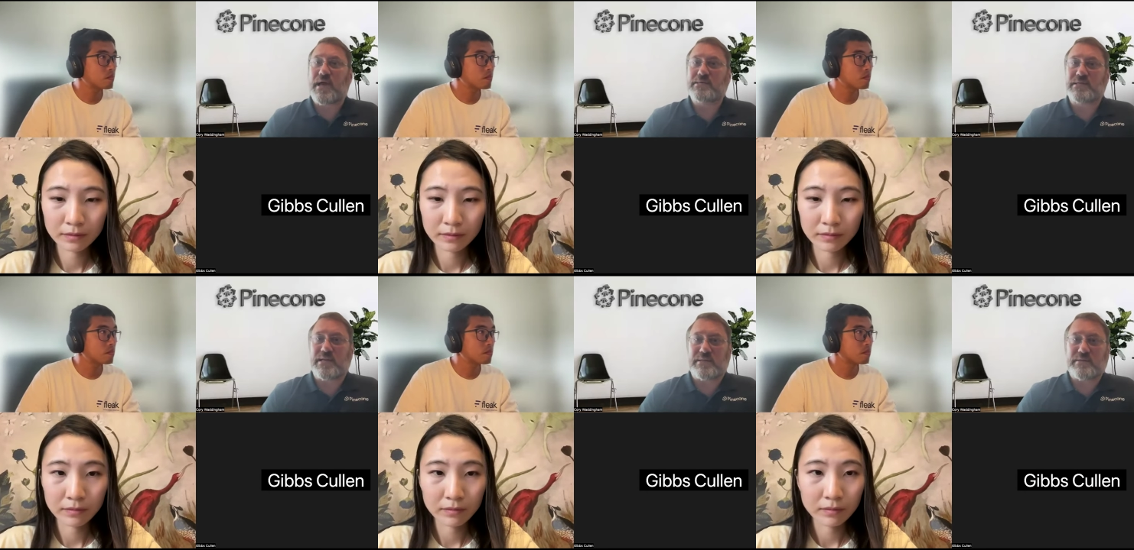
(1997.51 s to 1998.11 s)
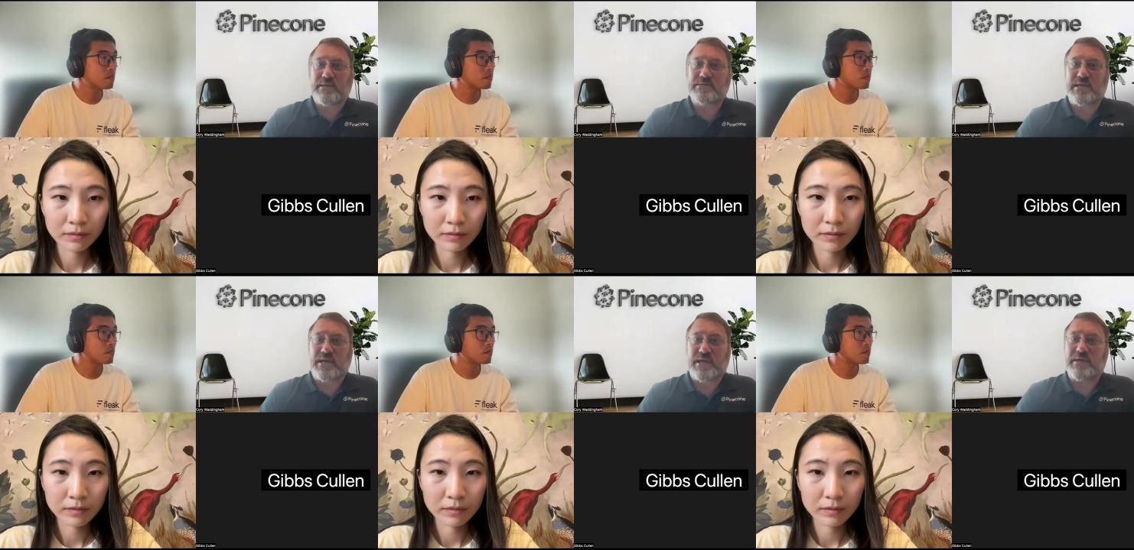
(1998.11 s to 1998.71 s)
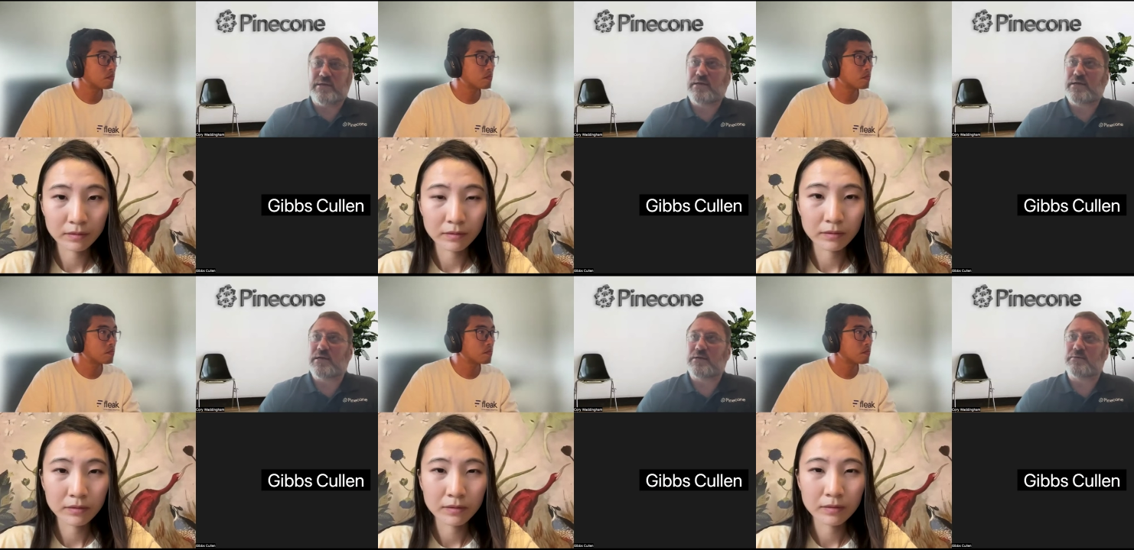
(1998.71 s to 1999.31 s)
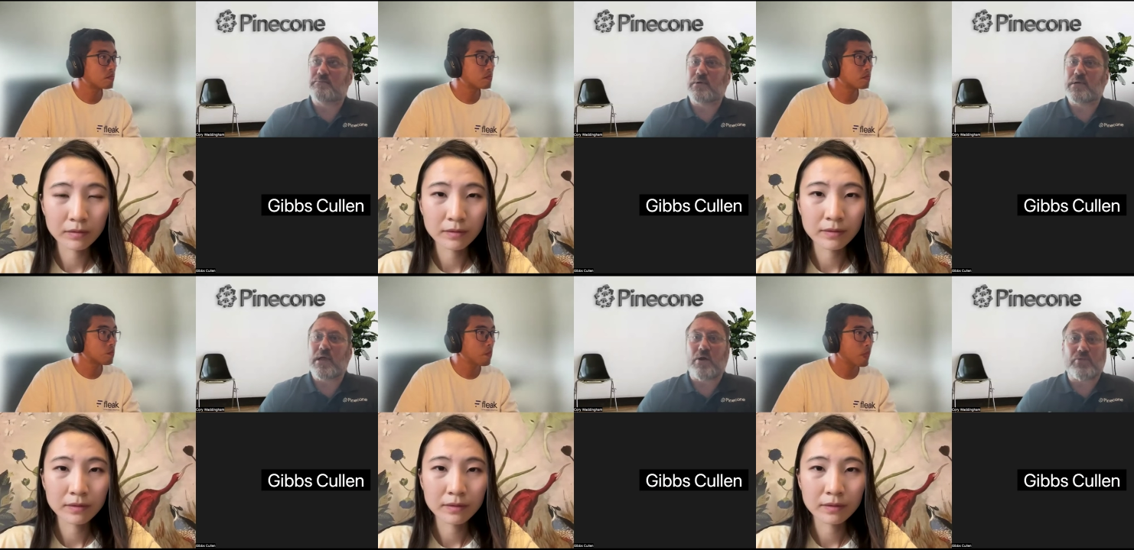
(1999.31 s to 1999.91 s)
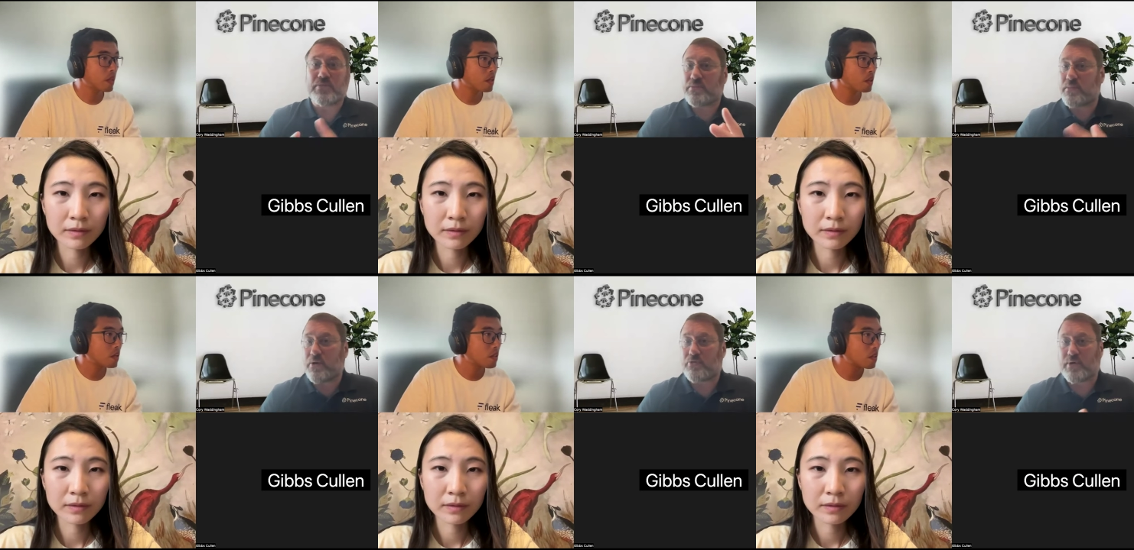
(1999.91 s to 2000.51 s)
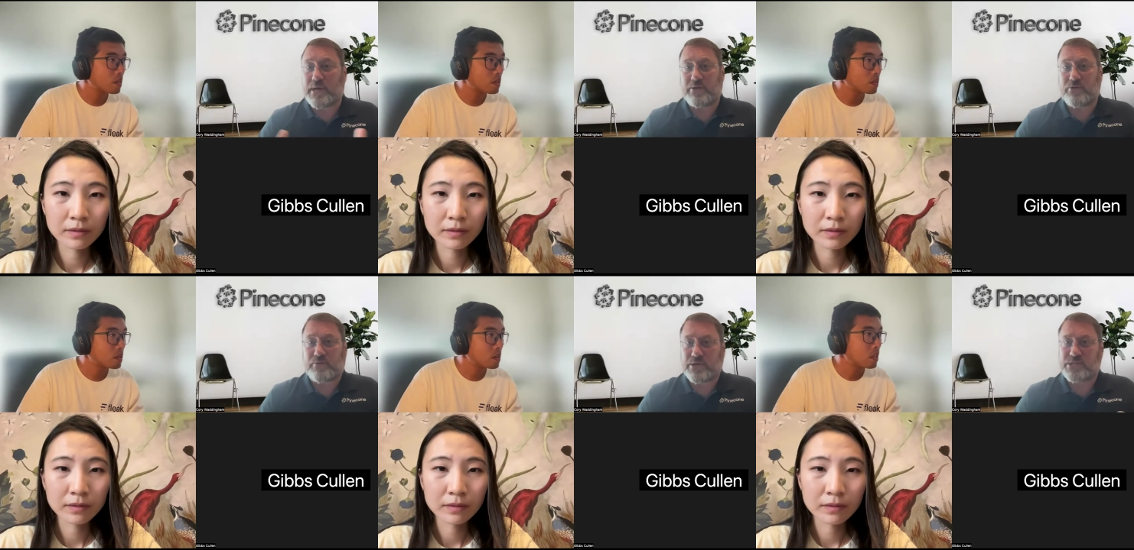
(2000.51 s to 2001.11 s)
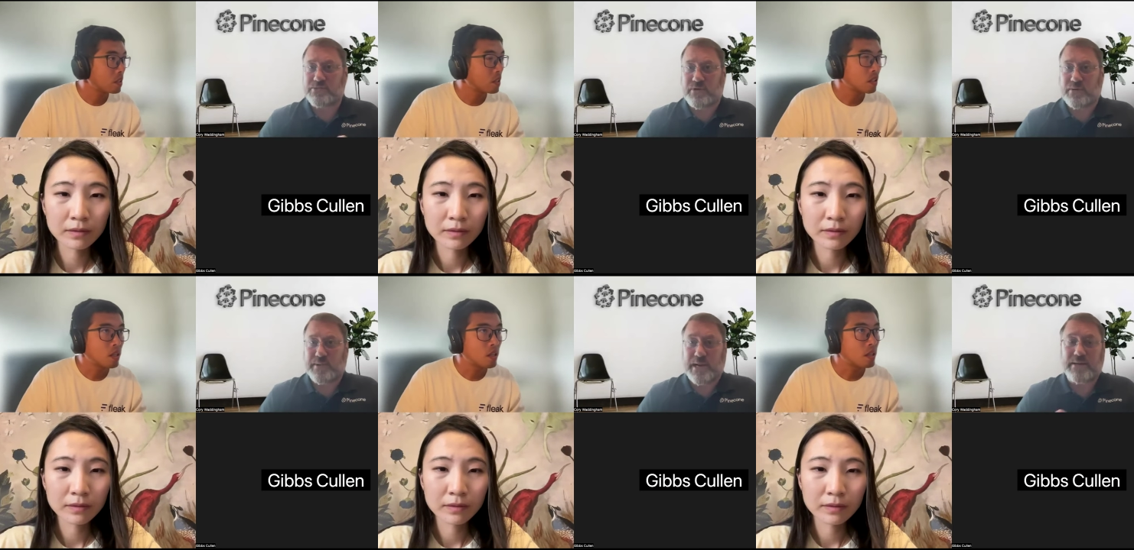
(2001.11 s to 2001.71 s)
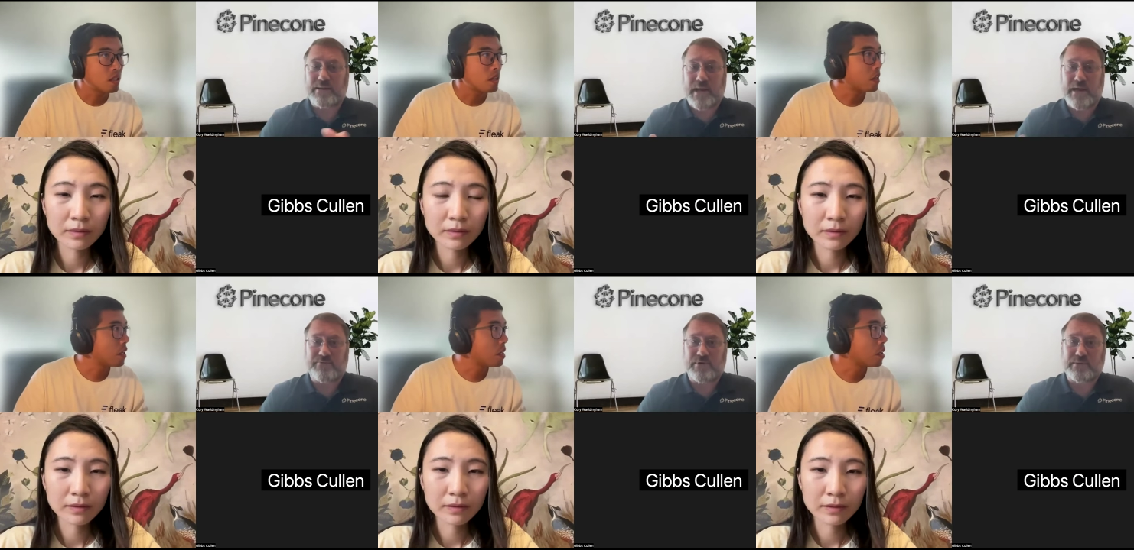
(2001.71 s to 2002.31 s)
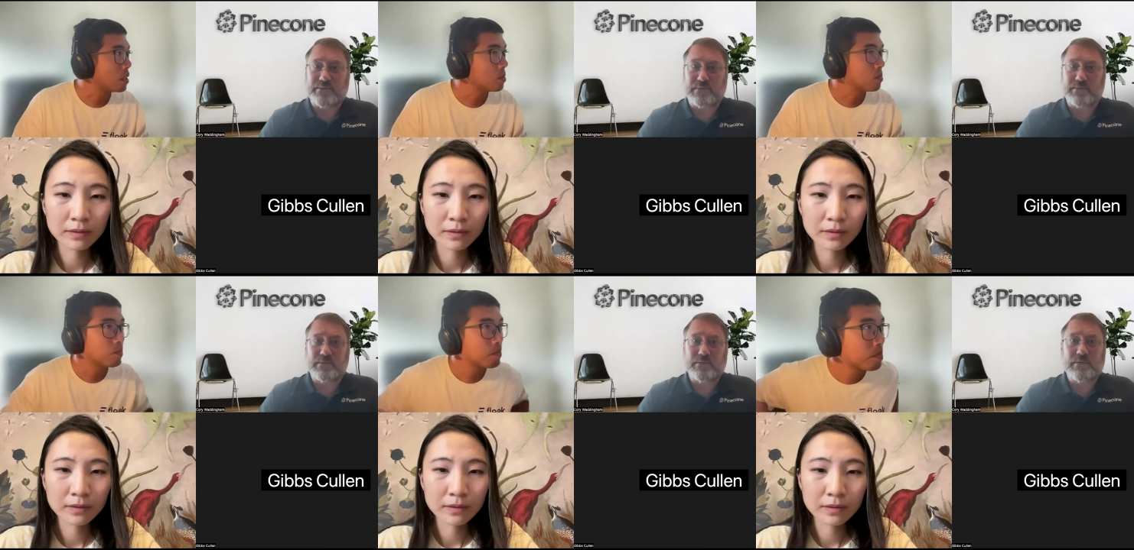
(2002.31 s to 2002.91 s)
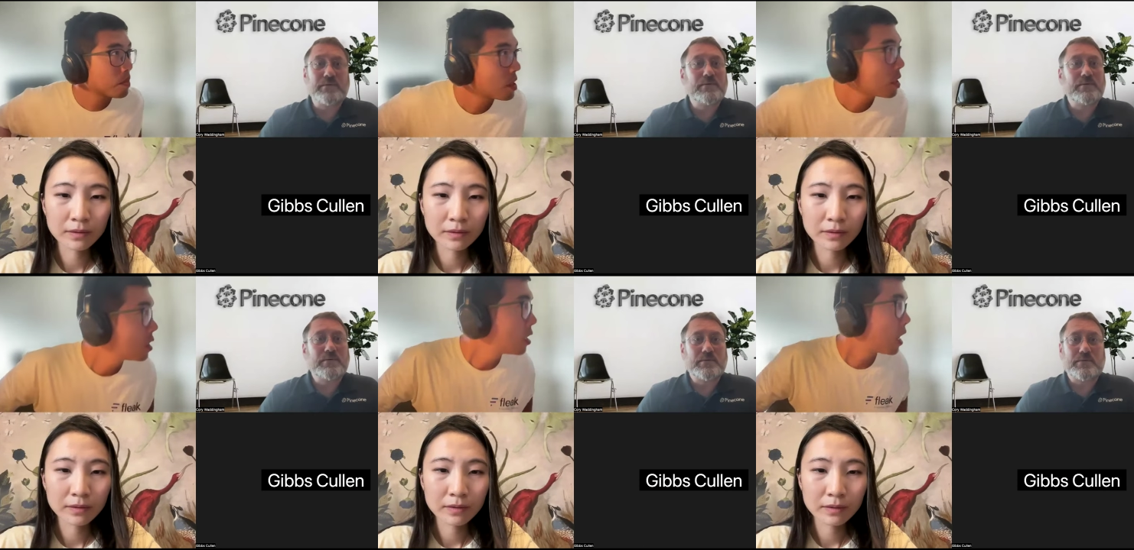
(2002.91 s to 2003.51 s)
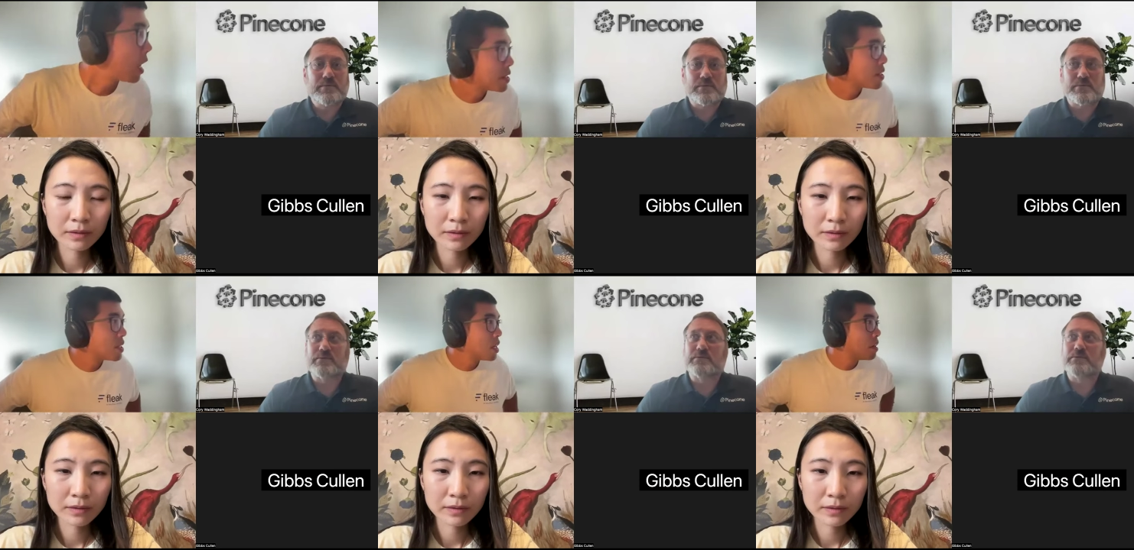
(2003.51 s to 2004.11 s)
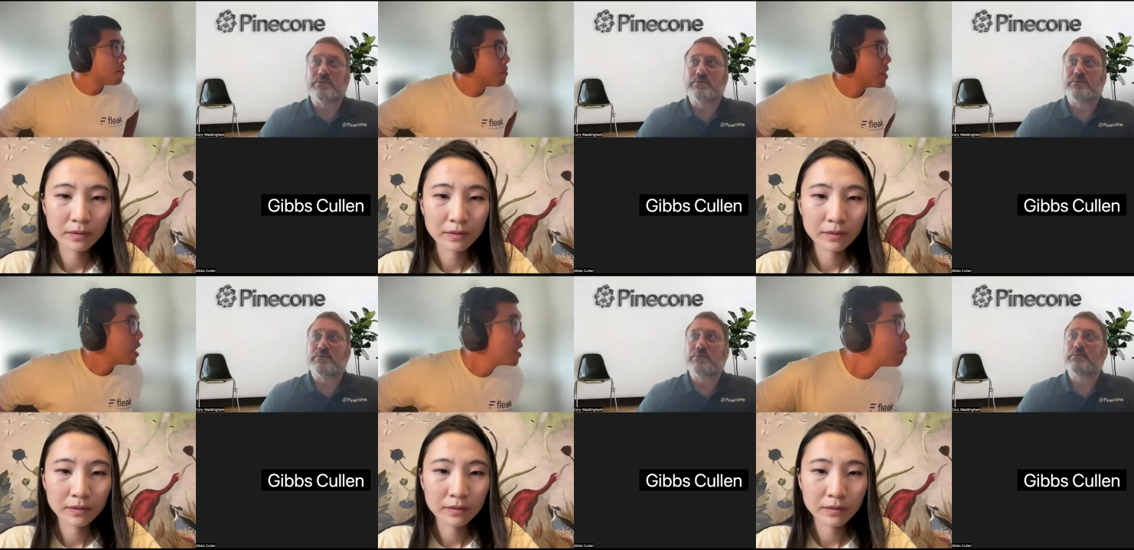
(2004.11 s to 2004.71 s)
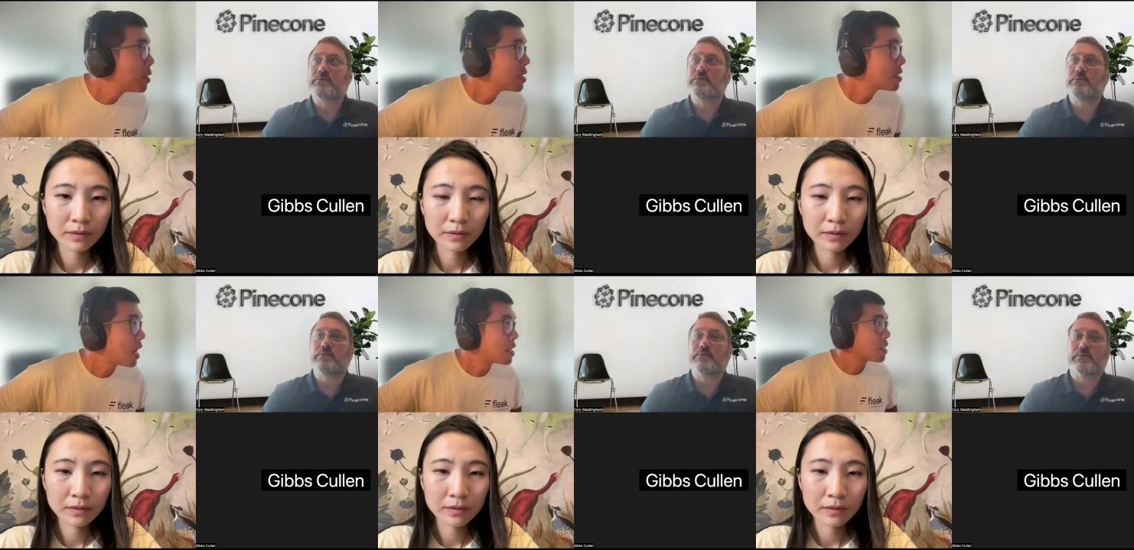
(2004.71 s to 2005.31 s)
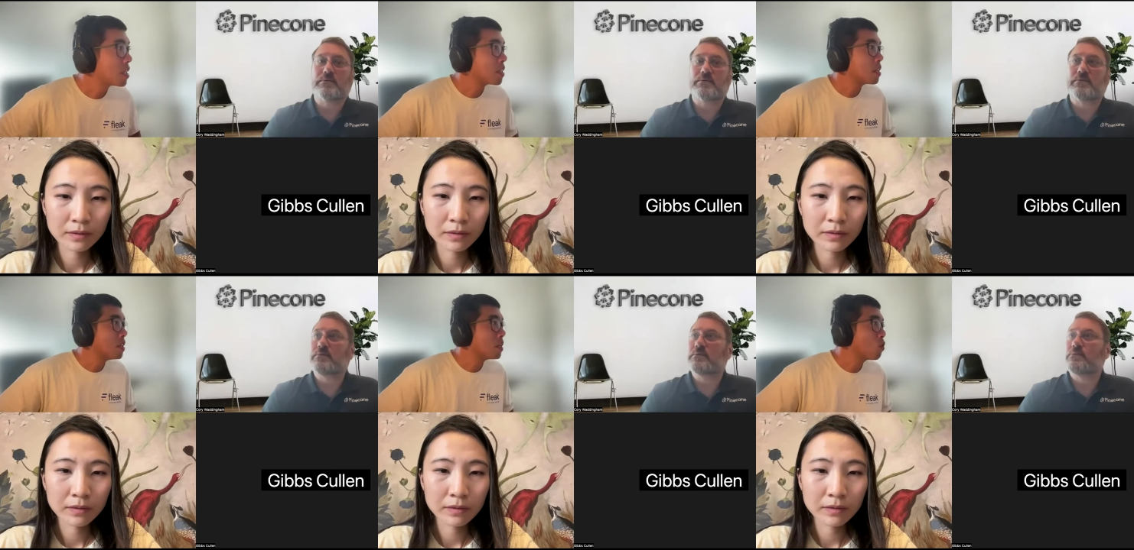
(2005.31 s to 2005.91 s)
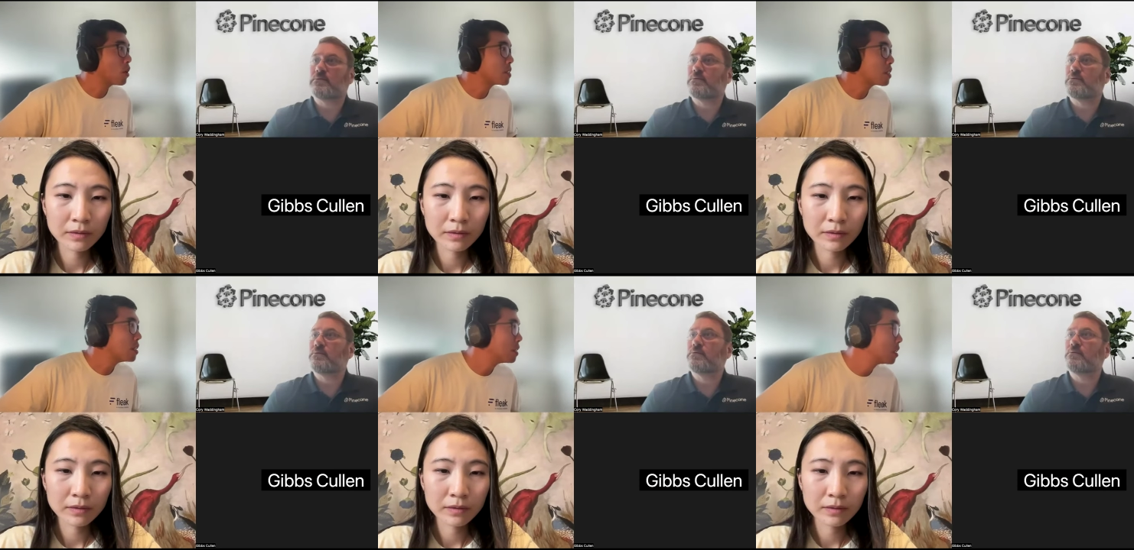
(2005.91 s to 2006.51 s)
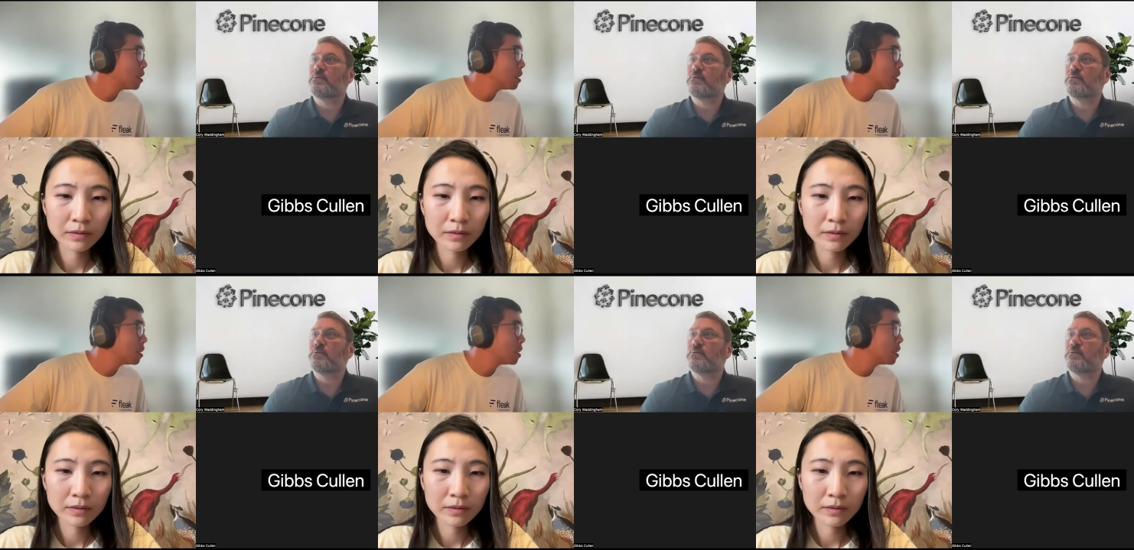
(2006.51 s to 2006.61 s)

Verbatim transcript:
Speaker 1: ask it ask it again. Um, are, are there any other questions for anybody? I, I yeah,
Speaker 2: uh, I see uh, Philip is asking the question,